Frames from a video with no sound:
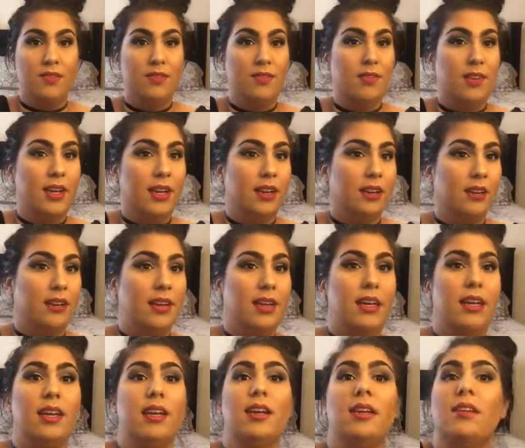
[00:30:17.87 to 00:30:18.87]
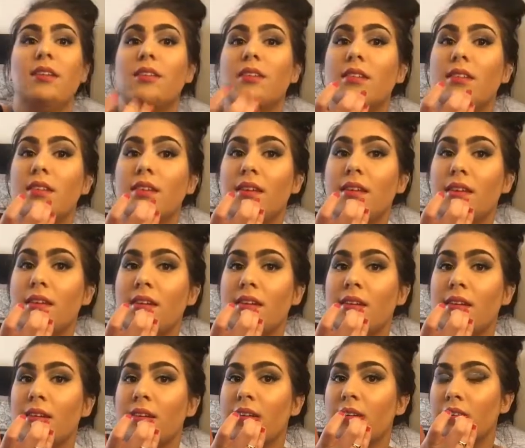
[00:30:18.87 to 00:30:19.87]
it's very
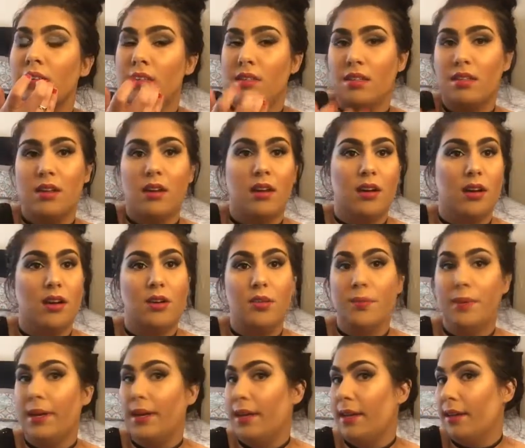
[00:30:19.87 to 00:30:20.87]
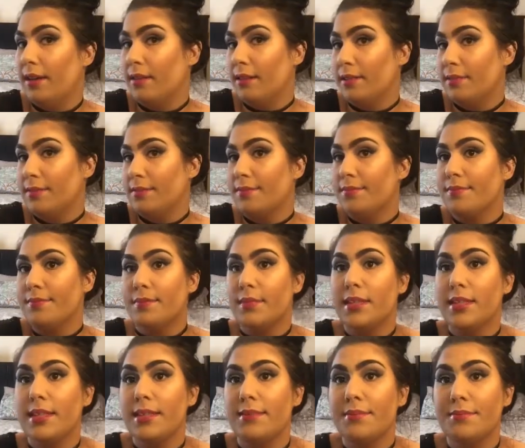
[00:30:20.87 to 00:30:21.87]
not opaque,
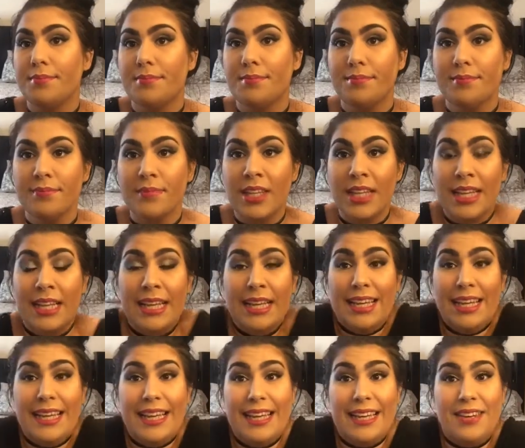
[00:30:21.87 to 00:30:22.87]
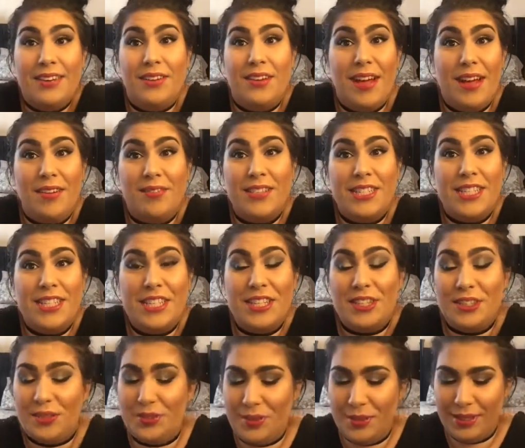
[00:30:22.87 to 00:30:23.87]
but it'll have to
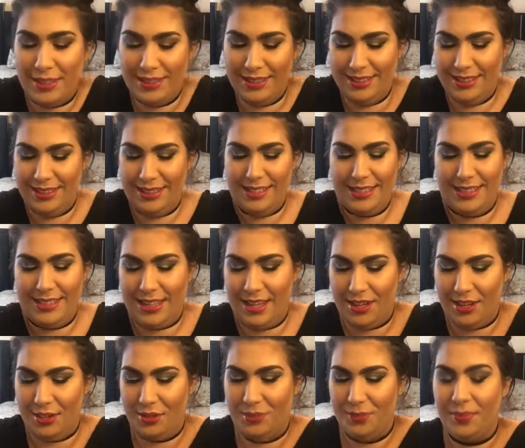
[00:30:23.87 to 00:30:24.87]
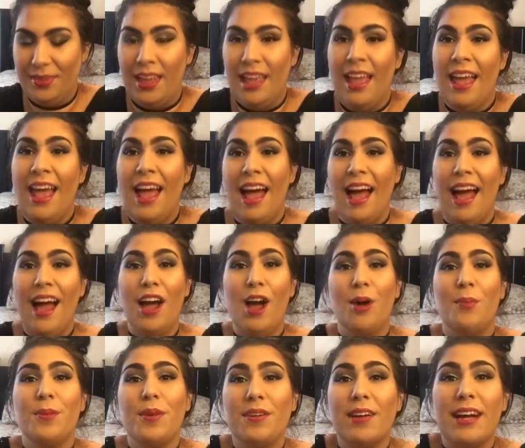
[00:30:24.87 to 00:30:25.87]
do. So I
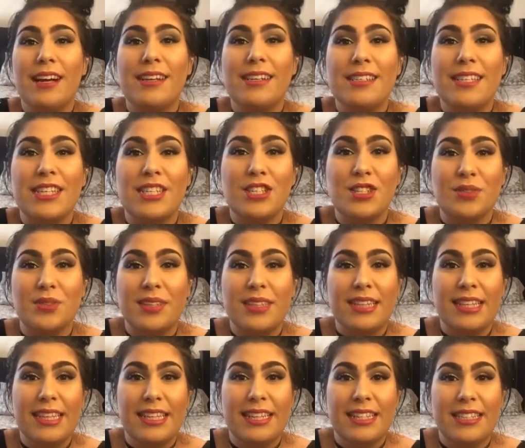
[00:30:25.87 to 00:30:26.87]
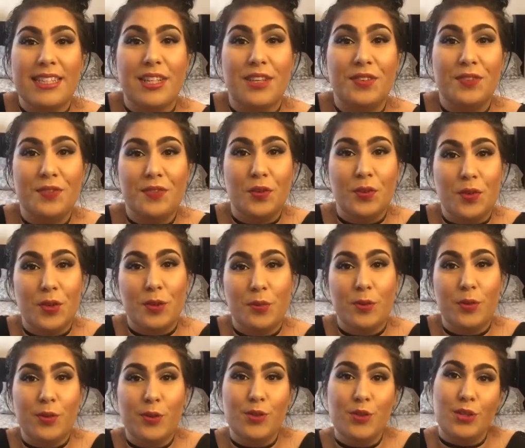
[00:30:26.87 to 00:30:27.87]
hope you guys enjoyed this
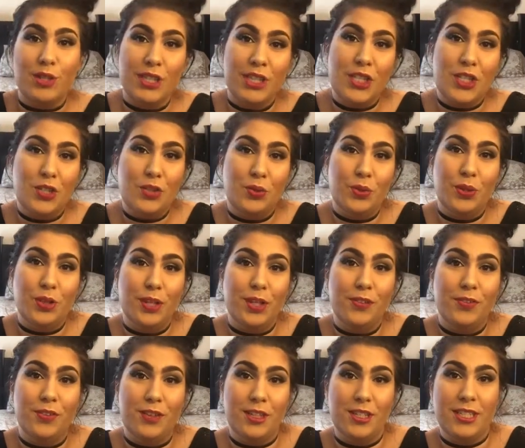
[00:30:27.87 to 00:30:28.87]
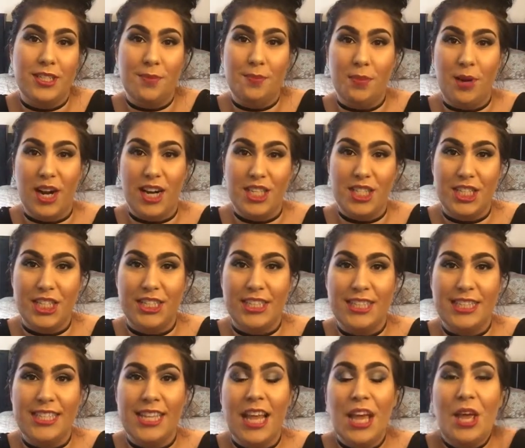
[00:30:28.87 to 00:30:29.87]
affordable drugstore first
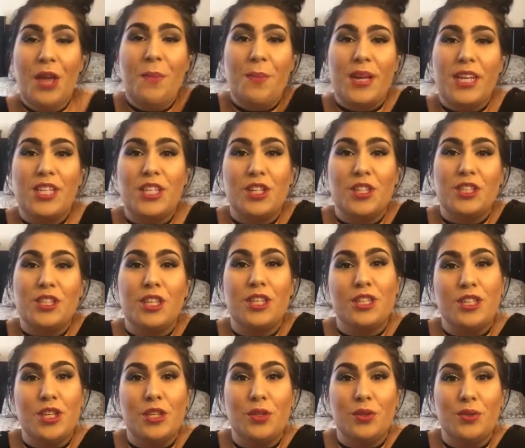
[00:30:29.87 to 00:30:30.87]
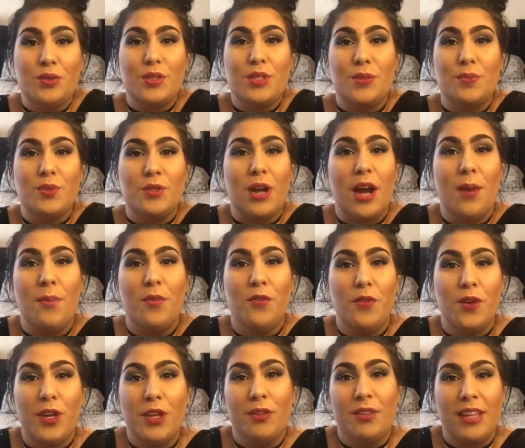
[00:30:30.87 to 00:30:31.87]
impressions. Be sure to subscribe
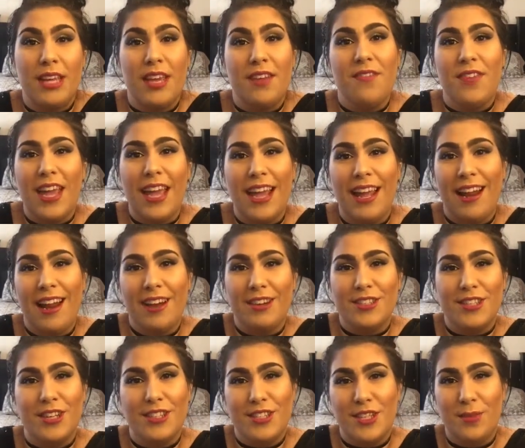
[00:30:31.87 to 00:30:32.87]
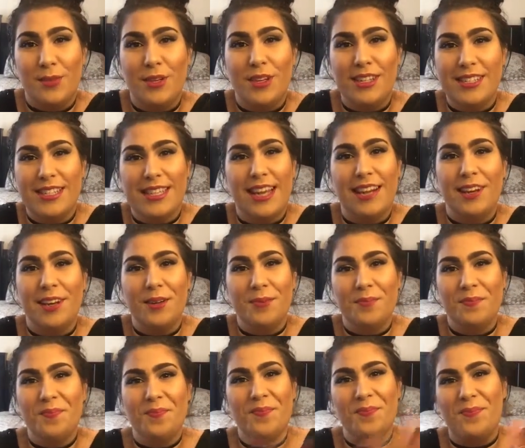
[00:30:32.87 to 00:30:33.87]
before you leave, and I'll talk to you beauties
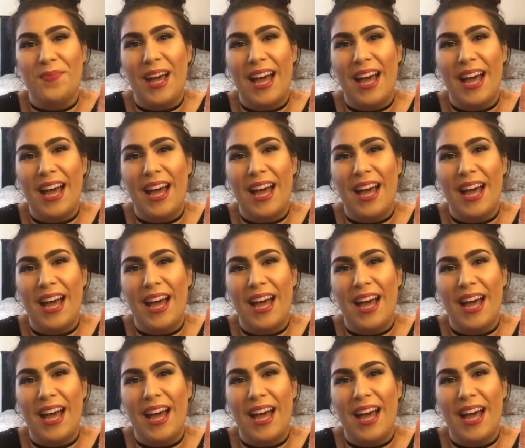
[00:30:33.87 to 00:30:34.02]
later.